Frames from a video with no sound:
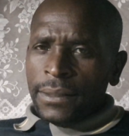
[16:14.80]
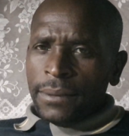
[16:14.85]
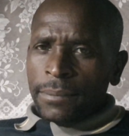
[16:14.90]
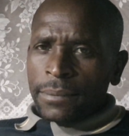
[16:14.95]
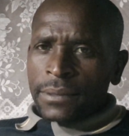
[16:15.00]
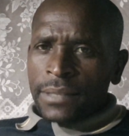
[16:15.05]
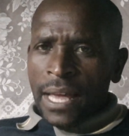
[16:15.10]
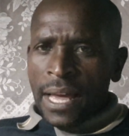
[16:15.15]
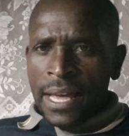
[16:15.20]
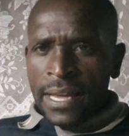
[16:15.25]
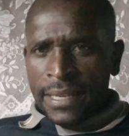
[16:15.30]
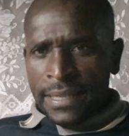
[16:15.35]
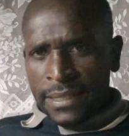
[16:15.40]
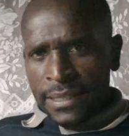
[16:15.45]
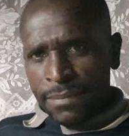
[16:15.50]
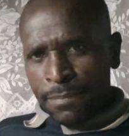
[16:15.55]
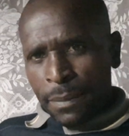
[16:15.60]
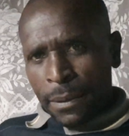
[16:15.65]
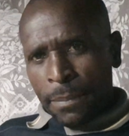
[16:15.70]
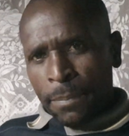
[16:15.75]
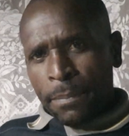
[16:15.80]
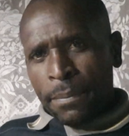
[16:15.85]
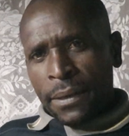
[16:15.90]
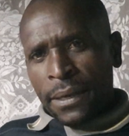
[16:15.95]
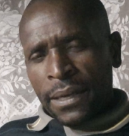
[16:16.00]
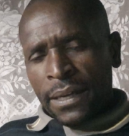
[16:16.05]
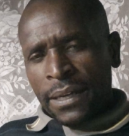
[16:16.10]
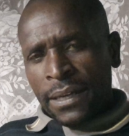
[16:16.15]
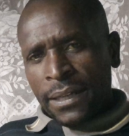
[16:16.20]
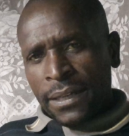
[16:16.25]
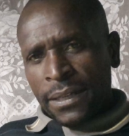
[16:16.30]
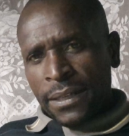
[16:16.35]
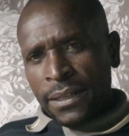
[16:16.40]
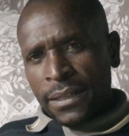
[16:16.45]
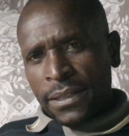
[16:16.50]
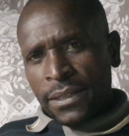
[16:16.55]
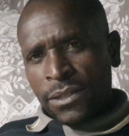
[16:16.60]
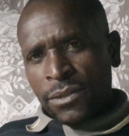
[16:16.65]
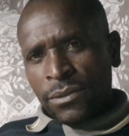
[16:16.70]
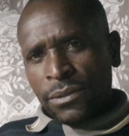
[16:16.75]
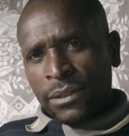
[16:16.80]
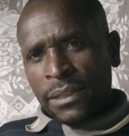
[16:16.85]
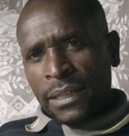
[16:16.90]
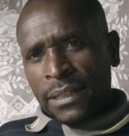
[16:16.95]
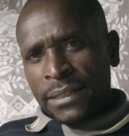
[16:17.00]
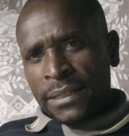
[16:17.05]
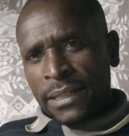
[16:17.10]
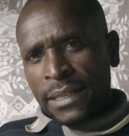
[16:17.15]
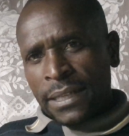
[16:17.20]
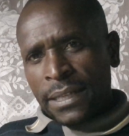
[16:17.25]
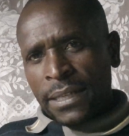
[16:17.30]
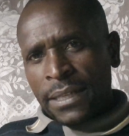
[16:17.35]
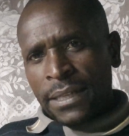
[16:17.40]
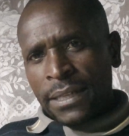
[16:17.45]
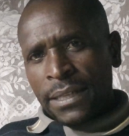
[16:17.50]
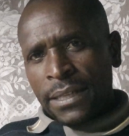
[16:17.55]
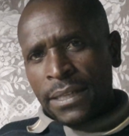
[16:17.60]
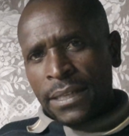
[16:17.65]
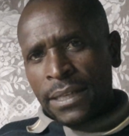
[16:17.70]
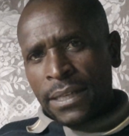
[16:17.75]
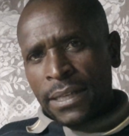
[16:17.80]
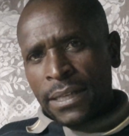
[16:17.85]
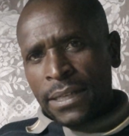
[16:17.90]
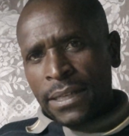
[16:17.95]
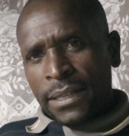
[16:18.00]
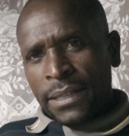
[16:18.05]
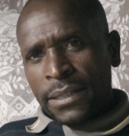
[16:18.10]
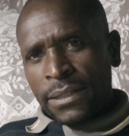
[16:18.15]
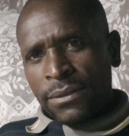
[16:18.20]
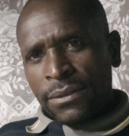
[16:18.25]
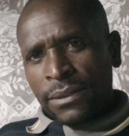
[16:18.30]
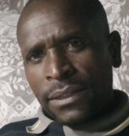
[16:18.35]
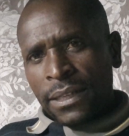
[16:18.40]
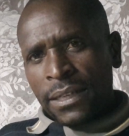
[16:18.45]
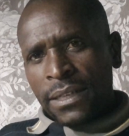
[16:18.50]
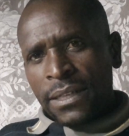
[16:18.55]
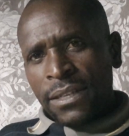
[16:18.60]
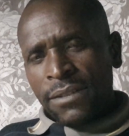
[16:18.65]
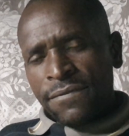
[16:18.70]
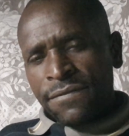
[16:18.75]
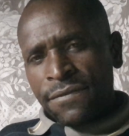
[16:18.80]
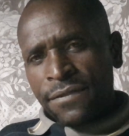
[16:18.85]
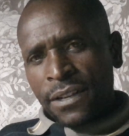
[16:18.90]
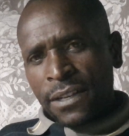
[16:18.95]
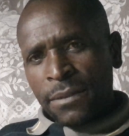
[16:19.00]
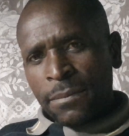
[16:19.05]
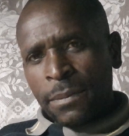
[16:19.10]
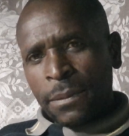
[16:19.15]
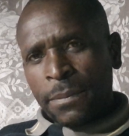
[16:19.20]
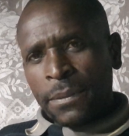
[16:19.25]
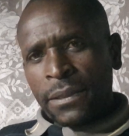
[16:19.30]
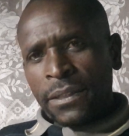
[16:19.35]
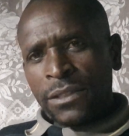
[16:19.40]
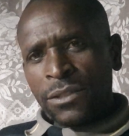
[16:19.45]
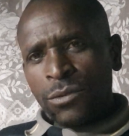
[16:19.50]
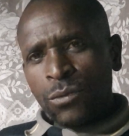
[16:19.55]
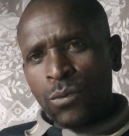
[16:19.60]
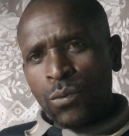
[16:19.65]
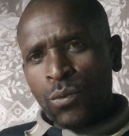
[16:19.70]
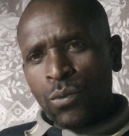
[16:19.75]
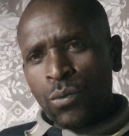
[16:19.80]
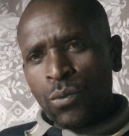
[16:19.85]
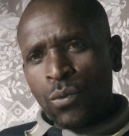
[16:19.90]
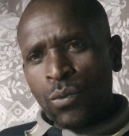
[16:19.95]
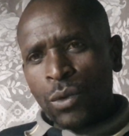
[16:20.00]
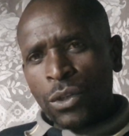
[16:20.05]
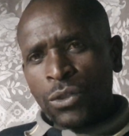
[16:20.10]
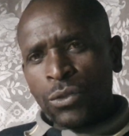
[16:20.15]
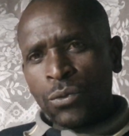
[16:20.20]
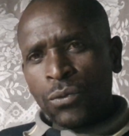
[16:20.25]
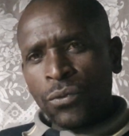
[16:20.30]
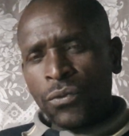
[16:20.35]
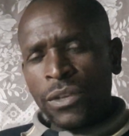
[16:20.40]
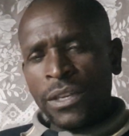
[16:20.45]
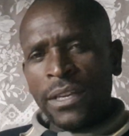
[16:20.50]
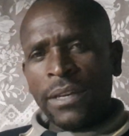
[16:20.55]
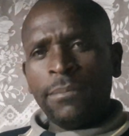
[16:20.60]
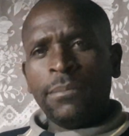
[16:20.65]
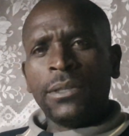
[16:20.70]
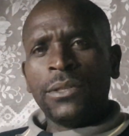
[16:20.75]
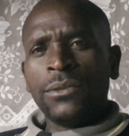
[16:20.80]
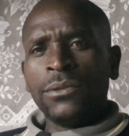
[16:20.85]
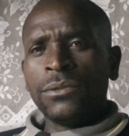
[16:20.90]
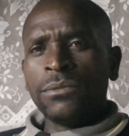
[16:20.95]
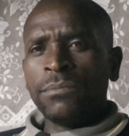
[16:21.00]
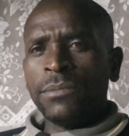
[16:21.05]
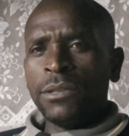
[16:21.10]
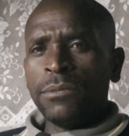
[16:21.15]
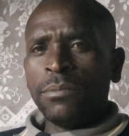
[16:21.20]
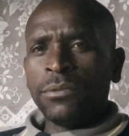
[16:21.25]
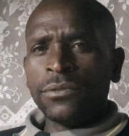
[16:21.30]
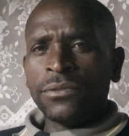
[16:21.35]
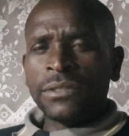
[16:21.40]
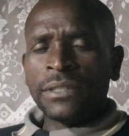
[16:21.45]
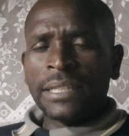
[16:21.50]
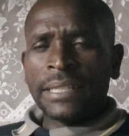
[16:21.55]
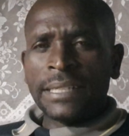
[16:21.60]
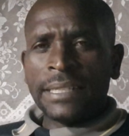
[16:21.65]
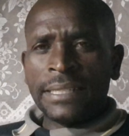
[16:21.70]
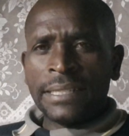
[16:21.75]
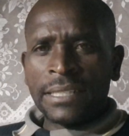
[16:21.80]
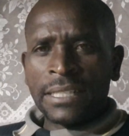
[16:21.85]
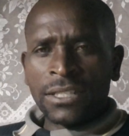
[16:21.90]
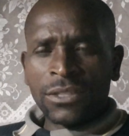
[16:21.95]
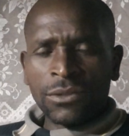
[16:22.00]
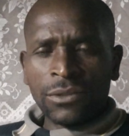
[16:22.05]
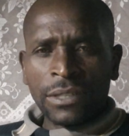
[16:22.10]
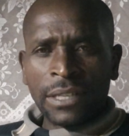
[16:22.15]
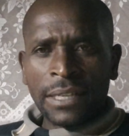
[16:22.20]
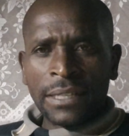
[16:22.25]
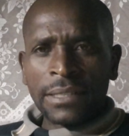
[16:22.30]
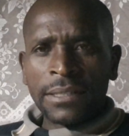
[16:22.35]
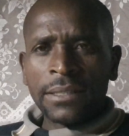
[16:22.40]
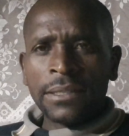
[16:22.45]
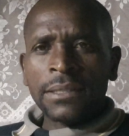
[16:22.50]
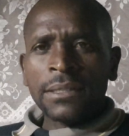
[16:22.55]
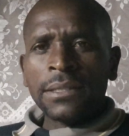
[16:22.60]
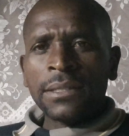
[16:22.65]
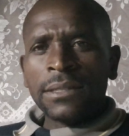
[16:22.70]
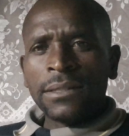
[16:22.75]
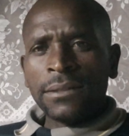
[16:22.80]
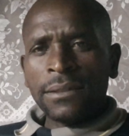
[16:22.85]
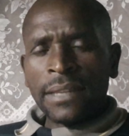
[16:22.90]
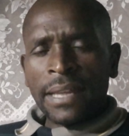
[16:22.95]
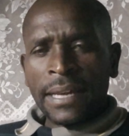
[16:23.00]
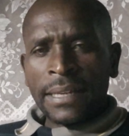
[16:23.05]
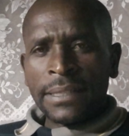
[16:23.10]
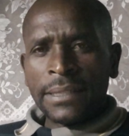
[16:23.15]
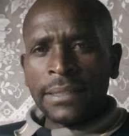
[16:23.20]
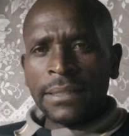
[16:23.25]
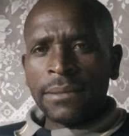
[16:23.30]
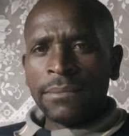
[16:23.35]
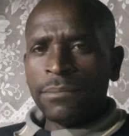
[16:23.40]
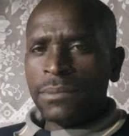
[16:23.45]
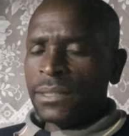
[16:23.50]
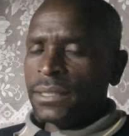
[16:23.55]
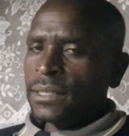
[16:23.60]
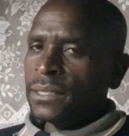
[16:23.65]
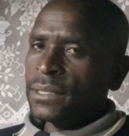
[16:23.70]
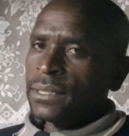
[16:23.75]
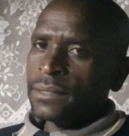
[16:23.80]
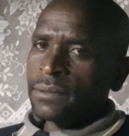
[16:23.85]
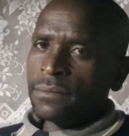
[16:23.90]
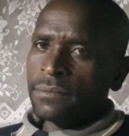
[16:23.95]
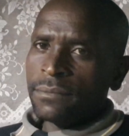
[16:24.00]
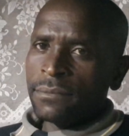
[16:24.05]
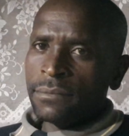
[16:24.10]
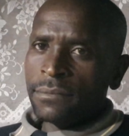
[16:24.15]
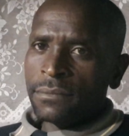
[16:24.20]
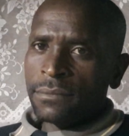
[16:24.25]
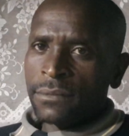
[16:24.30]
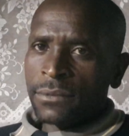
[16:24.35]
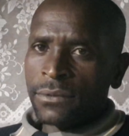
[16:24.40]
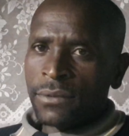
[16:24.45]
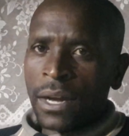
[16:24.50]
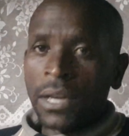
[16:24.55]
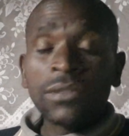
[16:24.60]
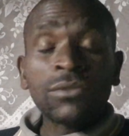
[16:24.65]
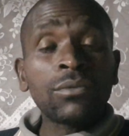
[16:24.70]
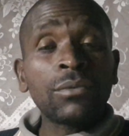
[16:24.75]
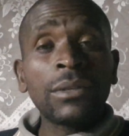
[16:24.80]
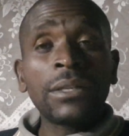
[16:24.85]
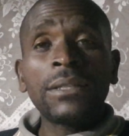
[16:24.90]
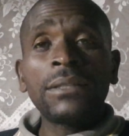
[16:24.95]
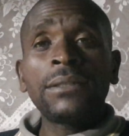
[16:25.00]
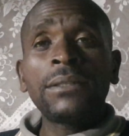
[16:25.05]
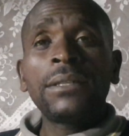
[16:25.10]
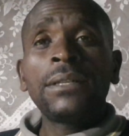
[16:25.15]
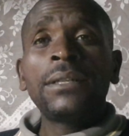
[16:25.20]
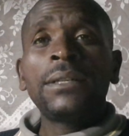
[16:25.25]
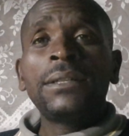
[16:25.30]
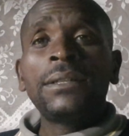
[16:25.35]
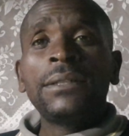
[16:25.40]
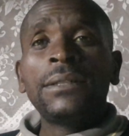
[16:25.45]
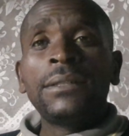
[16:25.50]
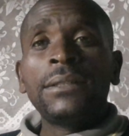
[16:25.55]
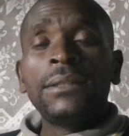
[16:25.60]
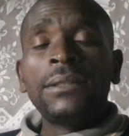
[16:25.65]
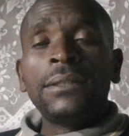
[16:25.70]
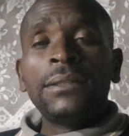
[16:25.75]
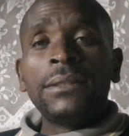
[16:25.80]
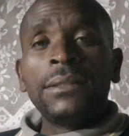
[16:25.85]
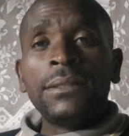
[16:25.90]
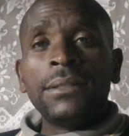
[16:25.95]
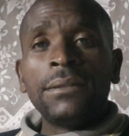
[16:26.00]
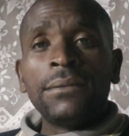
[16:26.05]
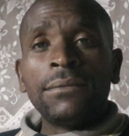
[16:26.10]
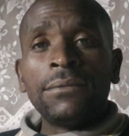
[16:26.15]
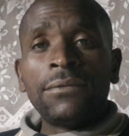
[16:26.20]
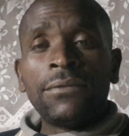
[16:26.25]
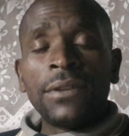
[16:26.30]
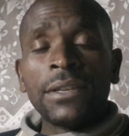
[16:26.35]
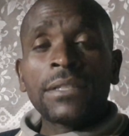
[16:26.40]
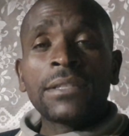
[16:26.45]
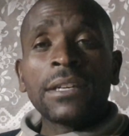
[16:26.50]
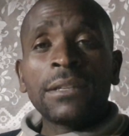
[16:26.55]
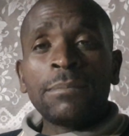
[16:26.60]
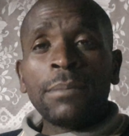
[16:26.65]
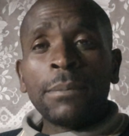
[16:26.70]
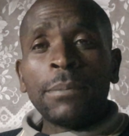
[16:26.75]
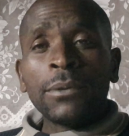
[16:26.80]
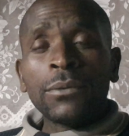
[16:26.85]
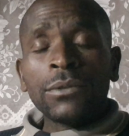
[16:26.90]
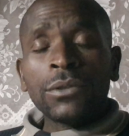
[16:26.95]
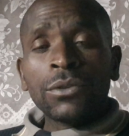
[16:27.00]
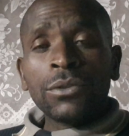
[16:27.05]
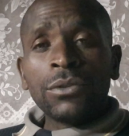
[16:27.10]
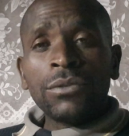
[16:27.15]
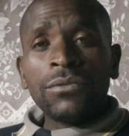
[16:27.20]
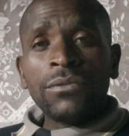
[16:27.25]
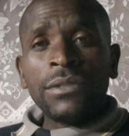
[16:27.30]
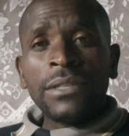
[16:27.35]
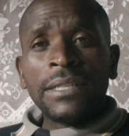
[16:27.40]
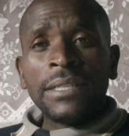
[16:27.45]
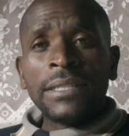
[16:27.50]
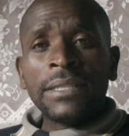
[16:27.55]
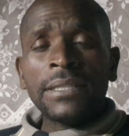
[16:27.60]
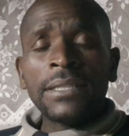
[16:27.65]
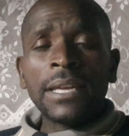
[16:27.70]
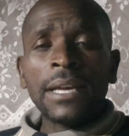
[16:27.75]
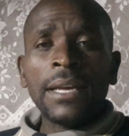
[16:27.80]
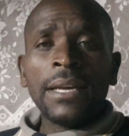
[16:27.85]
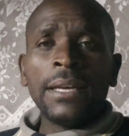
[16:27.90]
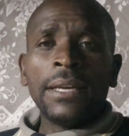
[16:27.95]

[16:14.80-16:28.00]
science paper is not that difficult paper that you want to fear because maybe of standardization or all that. Please revise well, face that paper with confidence,